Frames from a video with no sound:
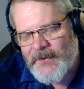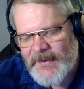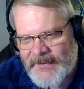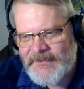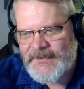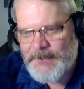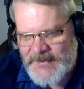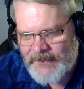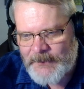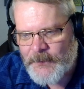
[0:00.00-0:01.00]
like this
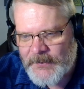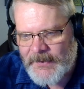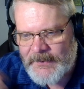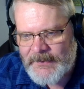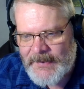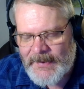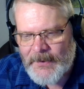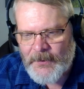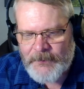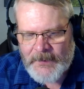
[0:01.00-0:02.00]
subjective for the idea
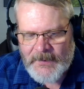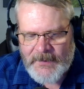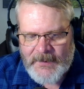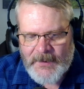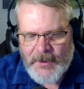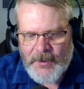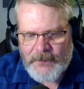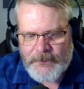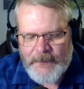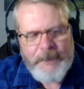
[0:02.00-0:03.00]
of
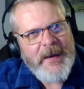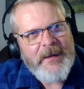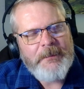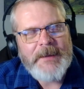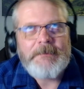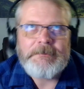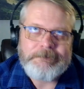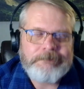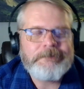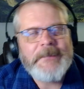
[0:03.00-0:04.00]
faith, but
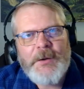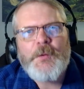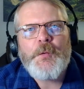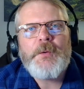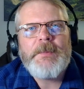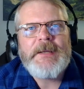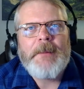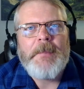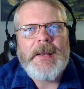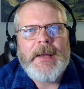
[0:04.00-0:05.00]
could be
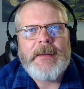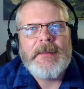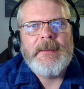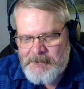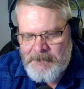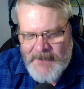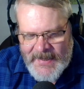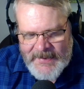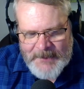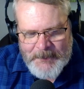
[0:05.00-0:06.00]
applied.
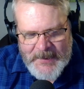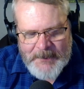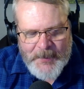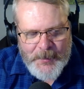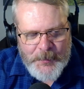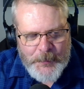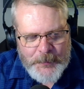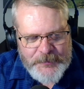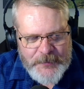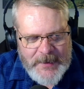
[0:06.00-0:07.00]
Many people
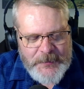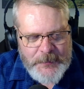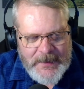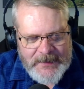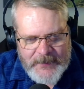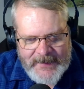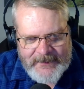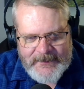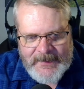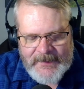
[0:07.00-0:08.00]
who try to
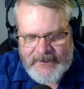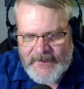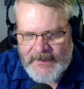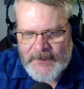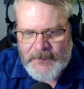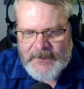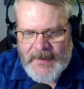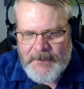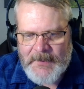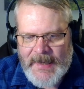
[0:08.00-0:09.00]
address this, they use
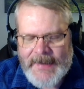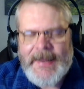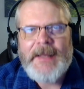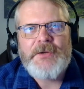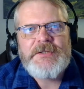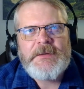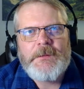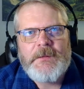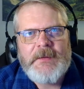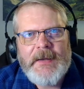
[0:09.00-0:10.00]
some analogies
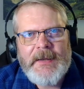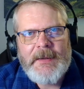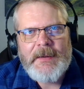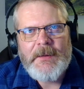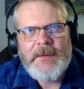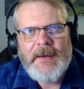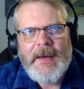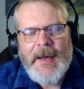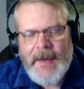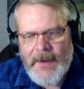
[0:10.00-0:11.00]
to say
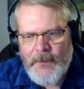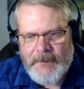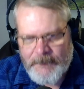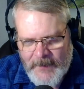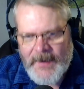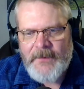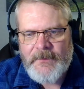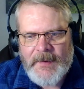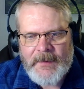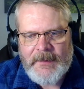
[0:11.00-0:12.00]
how faith
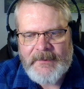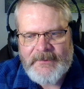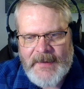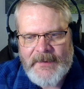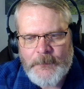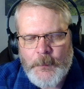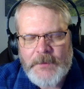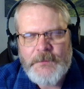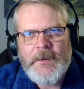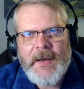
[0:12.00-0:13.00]
and science work
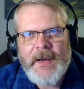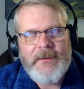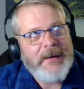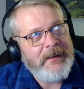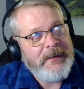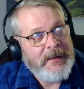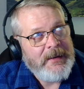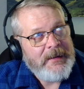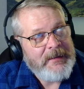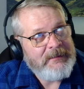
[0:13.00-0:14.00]
together. And
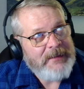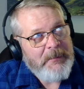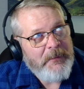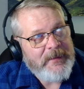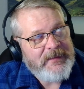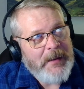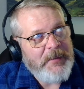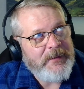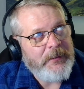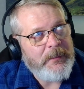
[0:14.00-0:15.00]
some of the
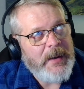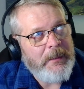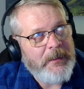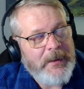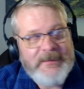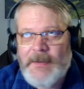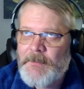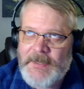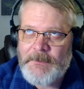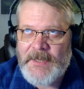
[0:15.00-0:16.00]
examples I remember, well,
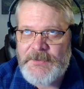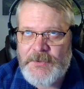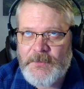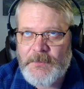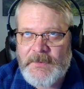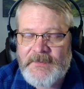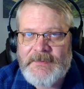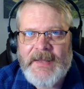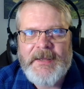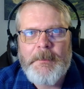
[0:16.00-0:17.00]
somebody mentioned it's
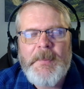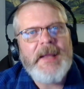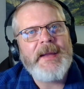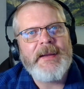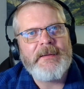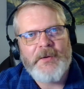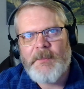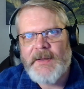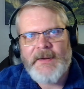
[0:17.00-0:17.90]
like a plane. A plane